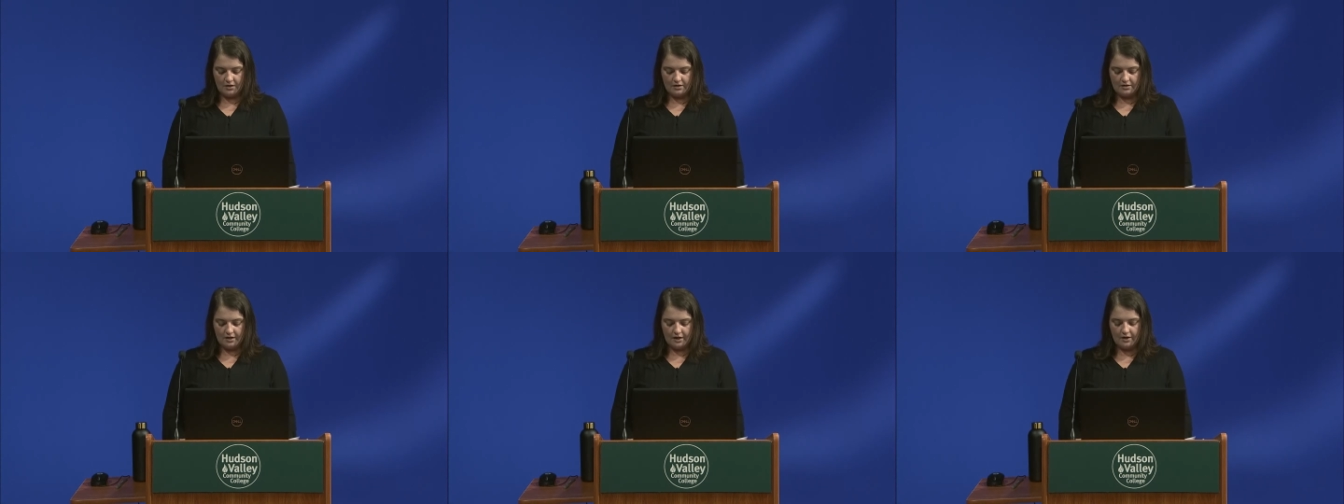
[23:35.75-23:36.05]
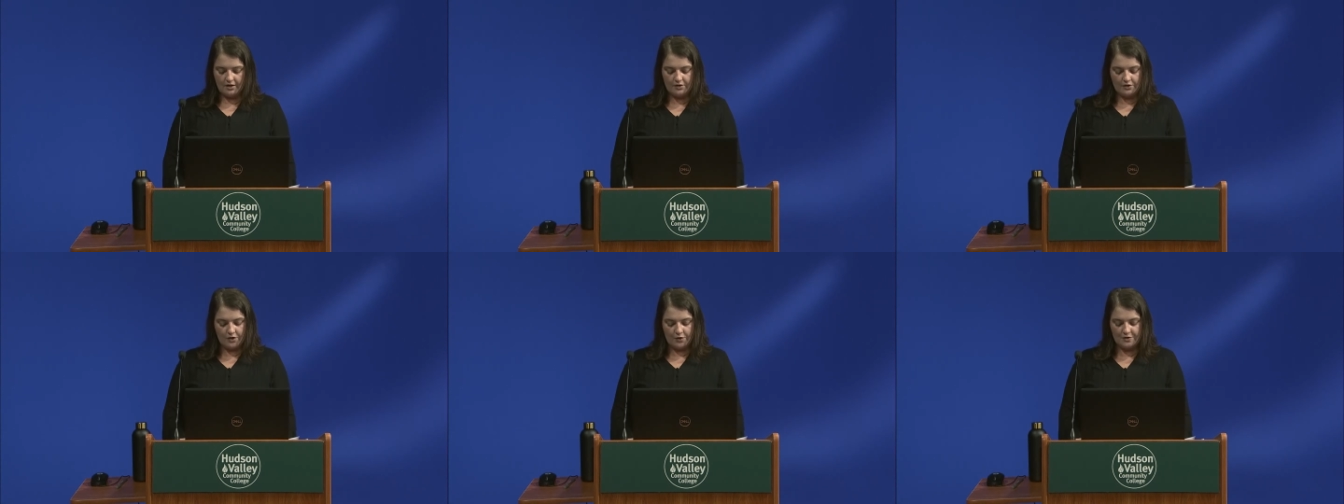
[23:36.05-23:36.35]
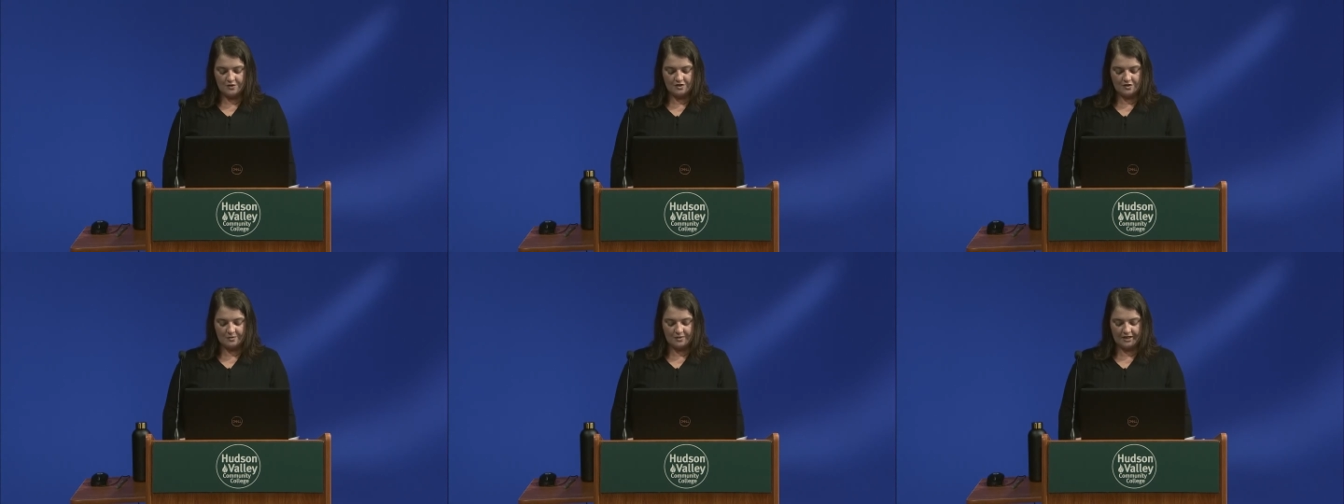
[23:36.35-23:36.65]
There are
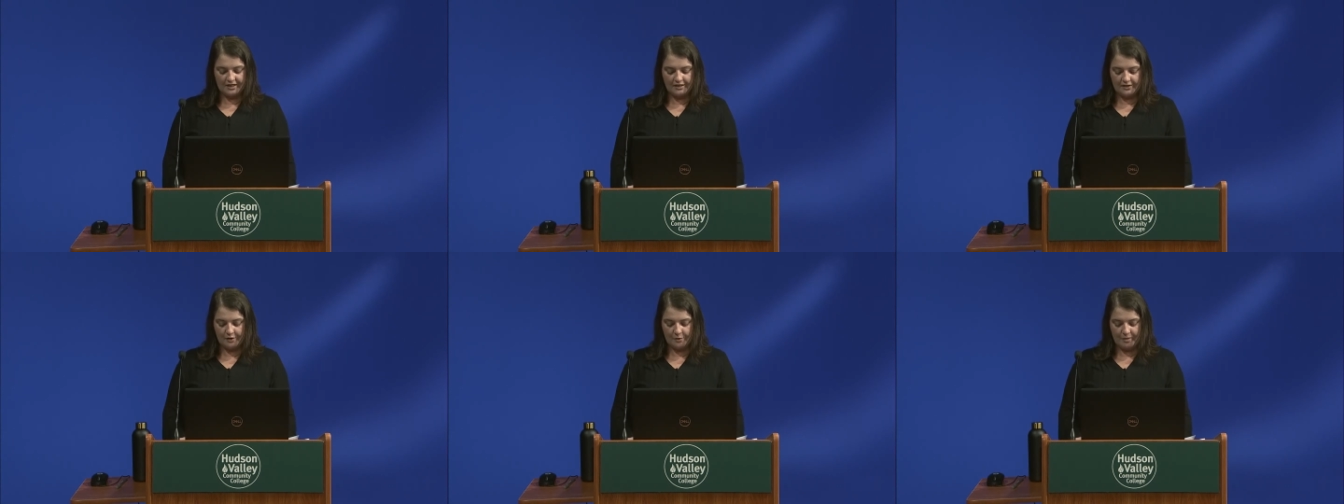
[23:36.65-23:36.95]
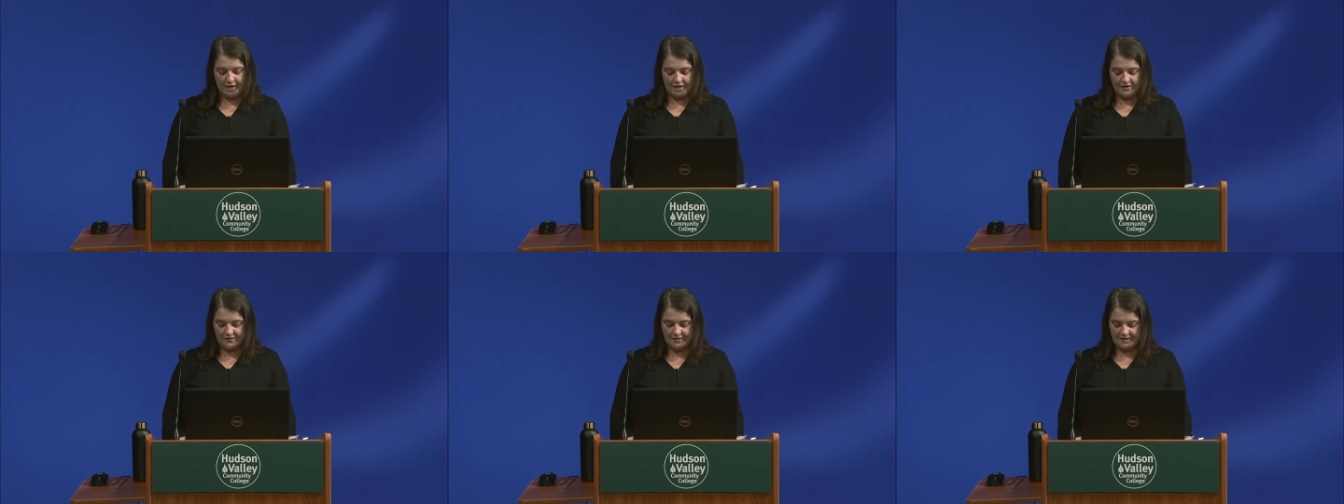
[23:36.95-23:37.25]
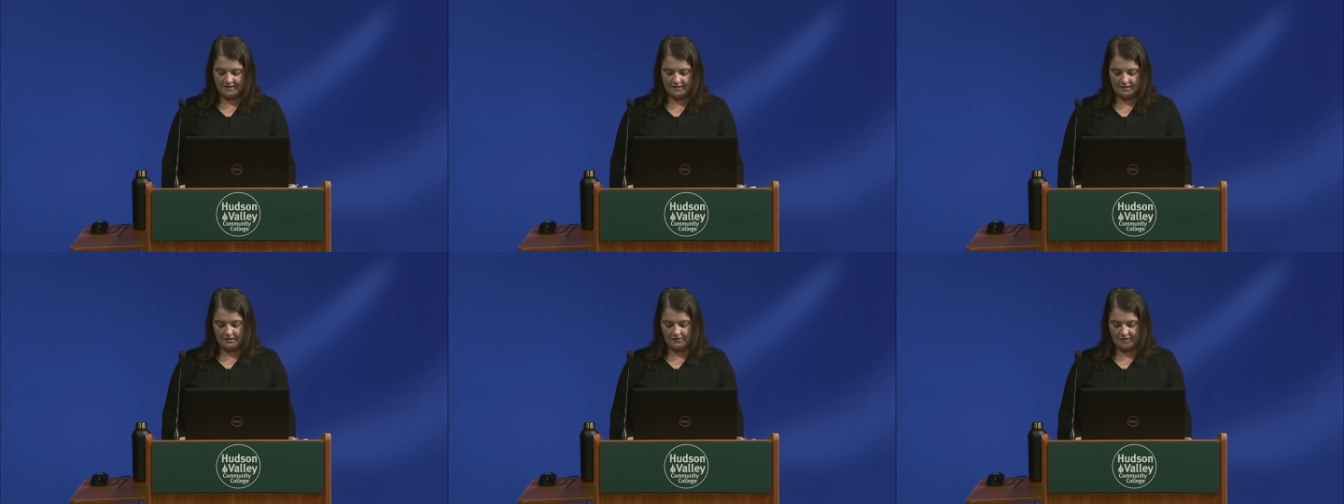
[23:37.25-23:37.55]
noticeably clear
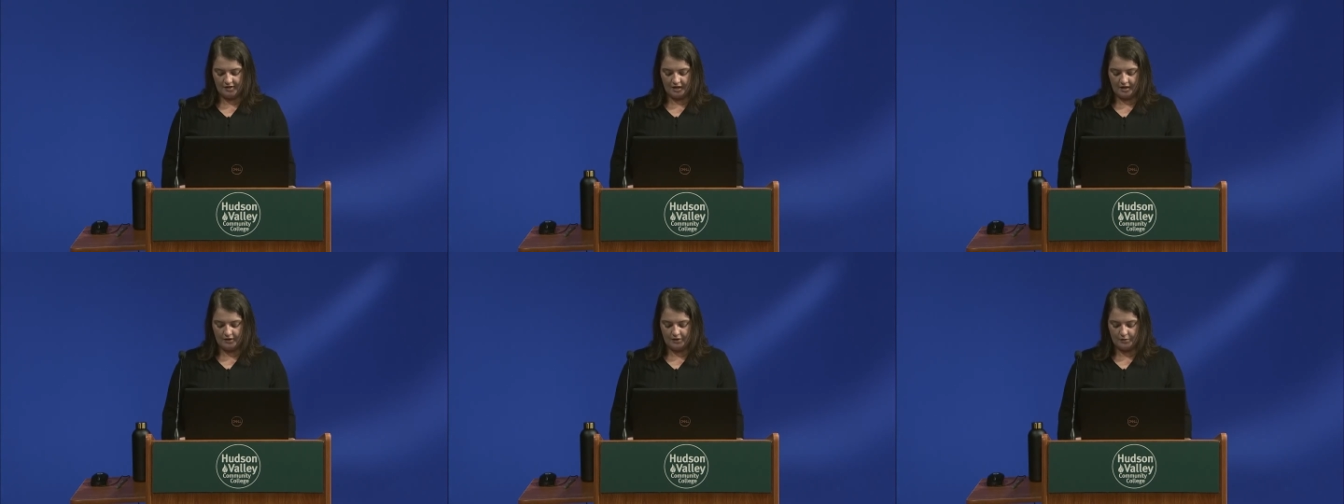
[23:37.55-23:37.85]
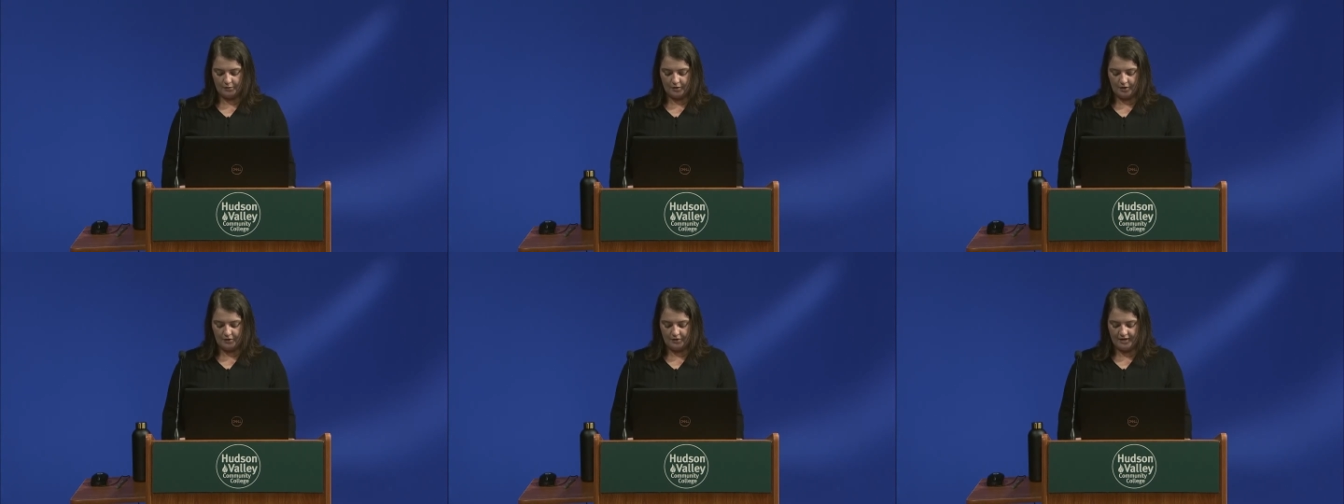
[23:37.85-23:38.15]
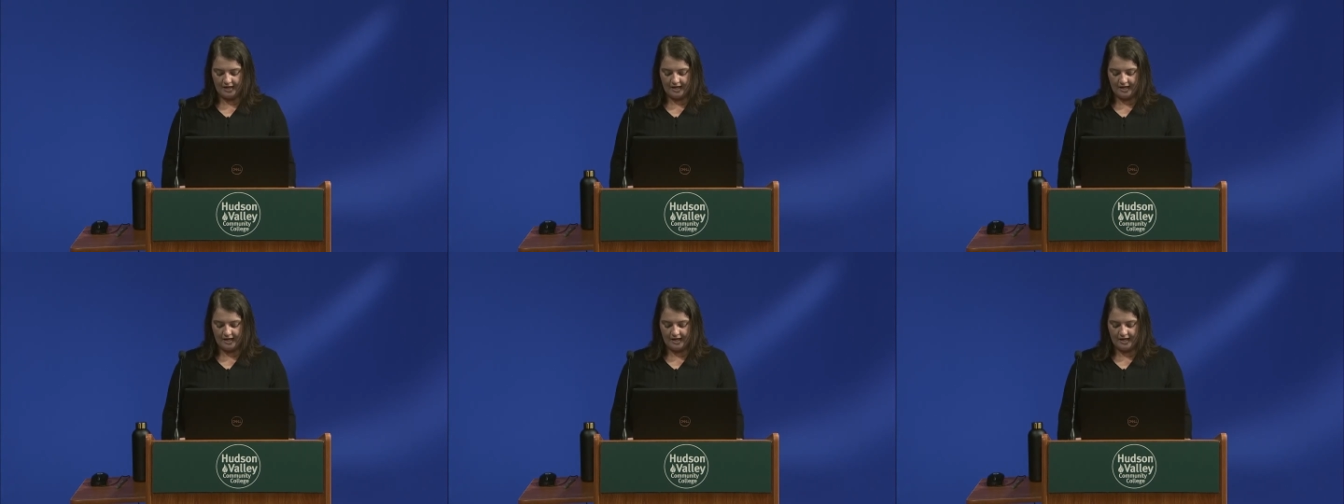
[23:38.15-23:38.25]
benefits to living on the road,